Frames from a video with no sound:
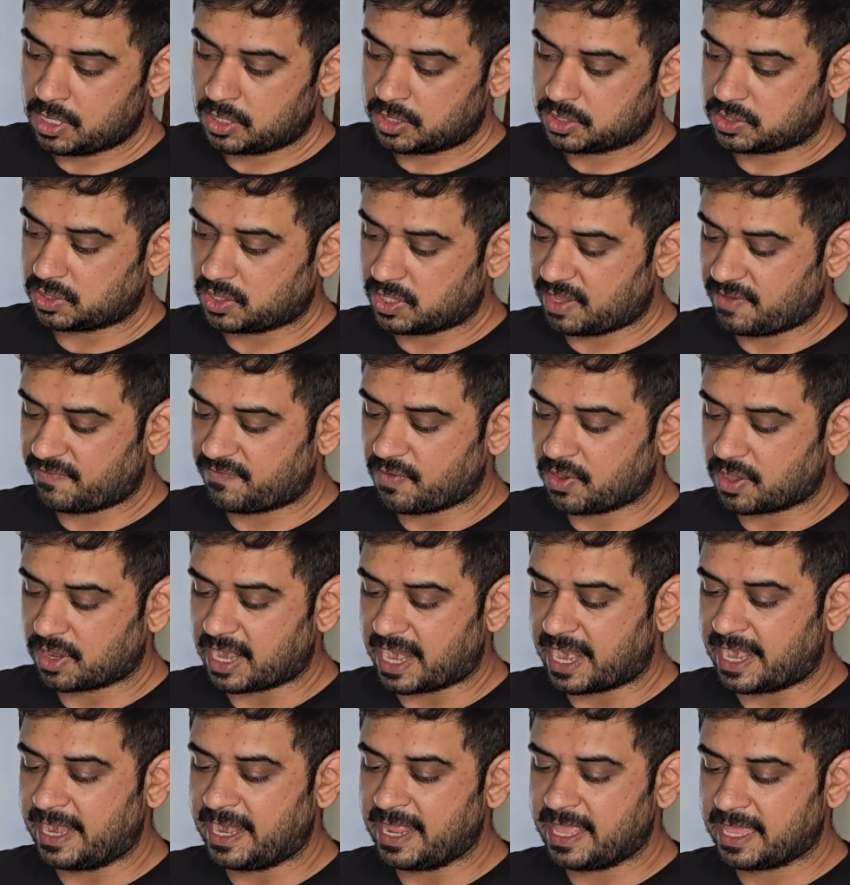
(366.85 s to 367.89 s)
So if you're
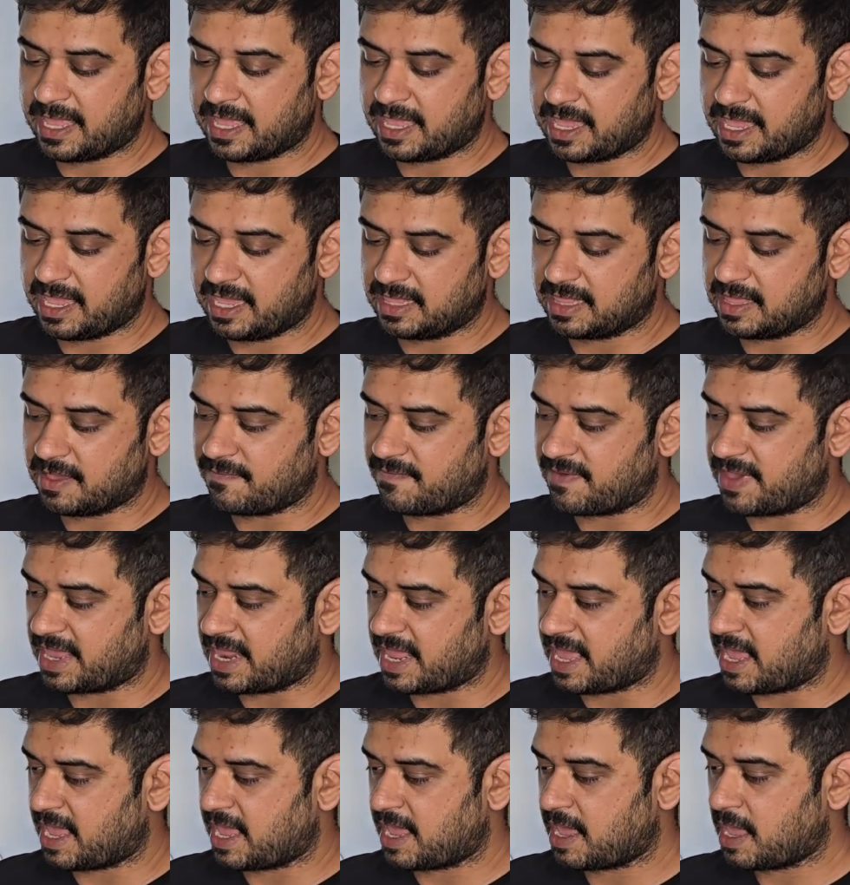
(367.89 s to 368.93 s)
riding in a
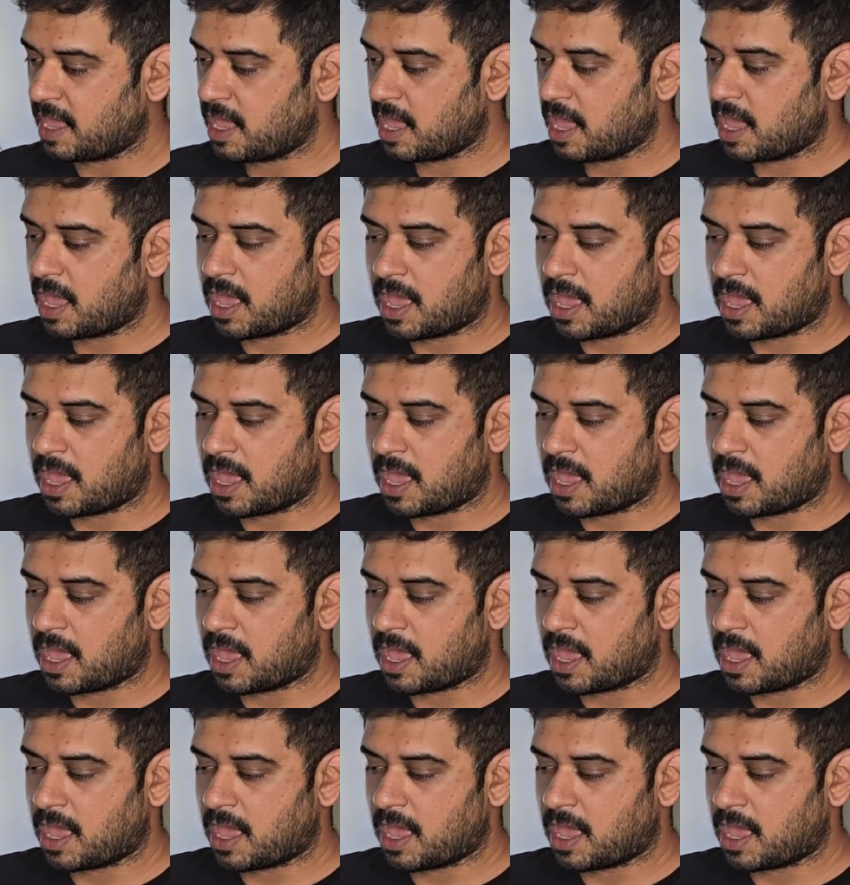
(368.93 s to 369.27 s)
very